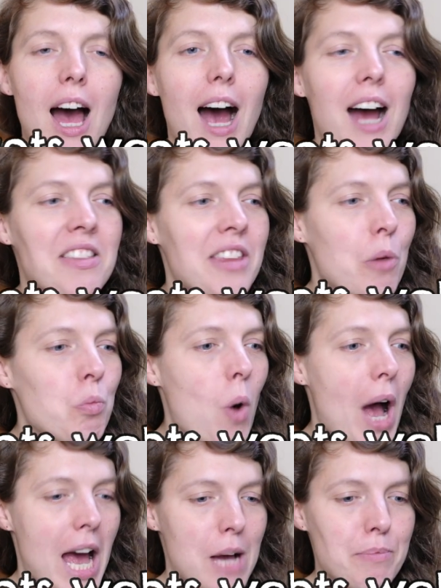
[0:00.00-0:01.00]
and then
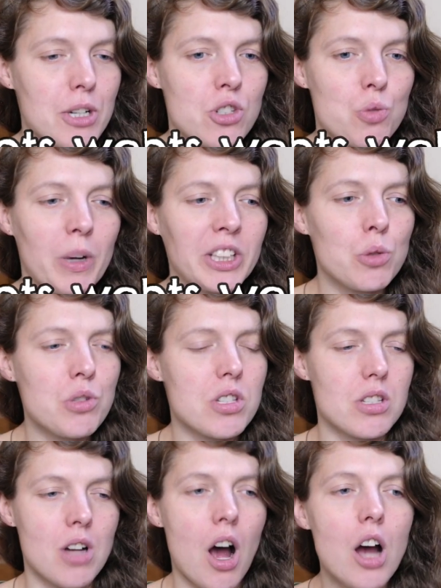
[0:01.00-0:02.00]
what happens when you
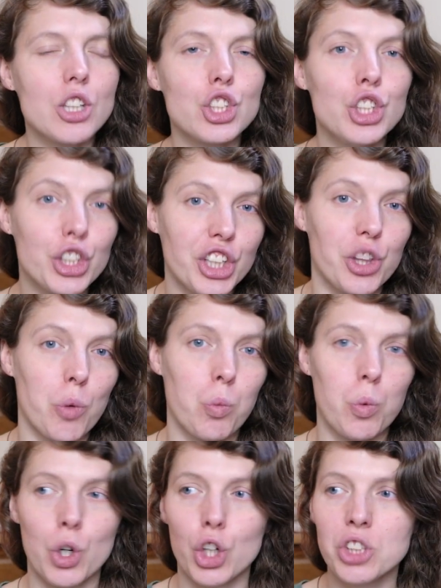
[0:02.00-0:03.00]
start to look at the
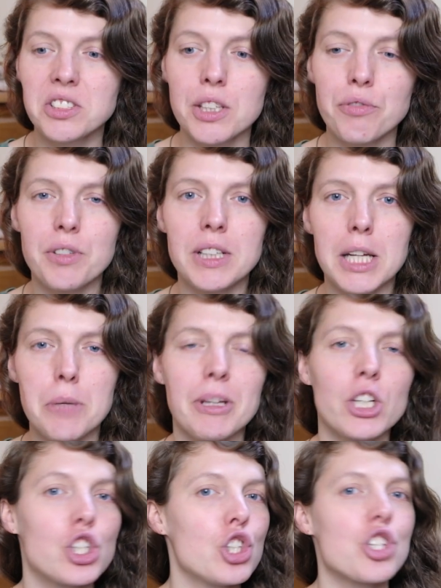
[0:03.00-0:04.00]
world differently
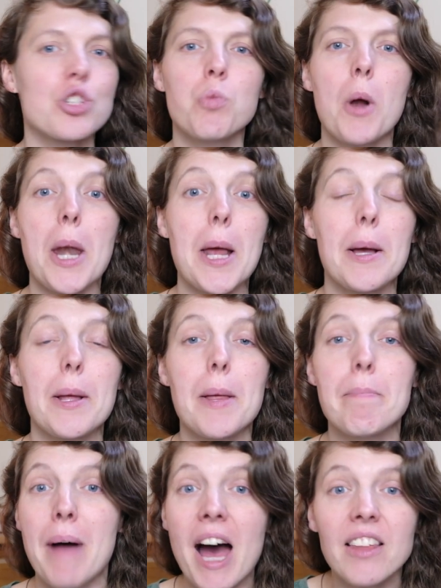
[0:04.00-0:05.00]
because you just want
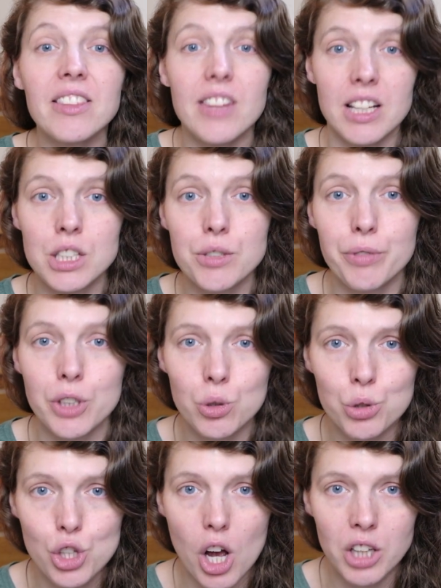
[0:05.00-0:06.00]
better things for
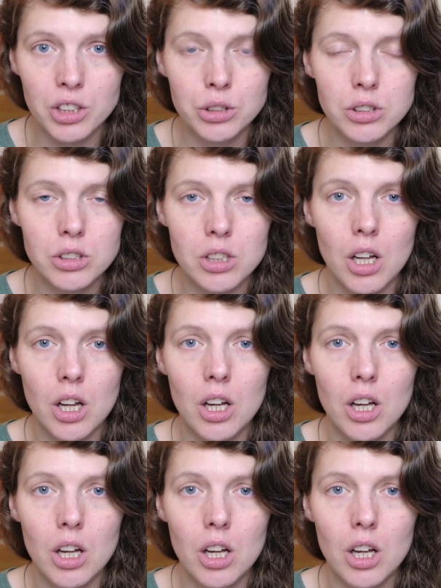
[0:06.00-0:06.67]
your child?